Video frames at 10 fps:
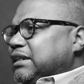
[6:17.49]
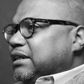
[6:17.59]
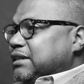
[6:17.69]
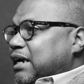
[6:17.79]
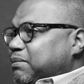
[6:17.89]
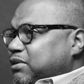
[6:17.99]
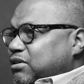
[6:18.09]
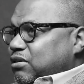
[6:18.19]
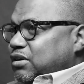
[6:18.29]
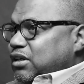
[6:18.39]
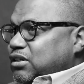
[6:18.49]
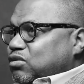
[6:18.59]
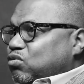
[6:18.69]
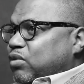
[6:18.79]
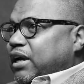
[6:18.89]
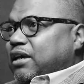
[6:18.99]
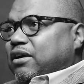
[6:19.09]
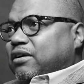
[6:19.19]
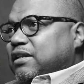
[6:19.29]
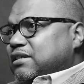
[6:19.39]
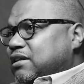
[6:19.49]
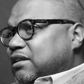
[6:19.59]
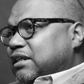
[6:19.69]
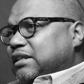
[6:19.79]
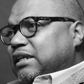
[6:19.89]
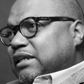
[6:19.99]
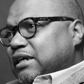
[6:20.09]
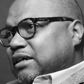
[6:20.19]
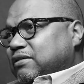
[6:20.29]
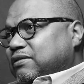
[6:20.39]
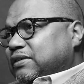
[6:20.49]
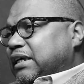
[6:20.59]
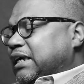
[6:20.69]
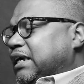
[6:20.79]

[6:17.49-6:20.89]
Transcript: There's opportunities right here in the city that they love.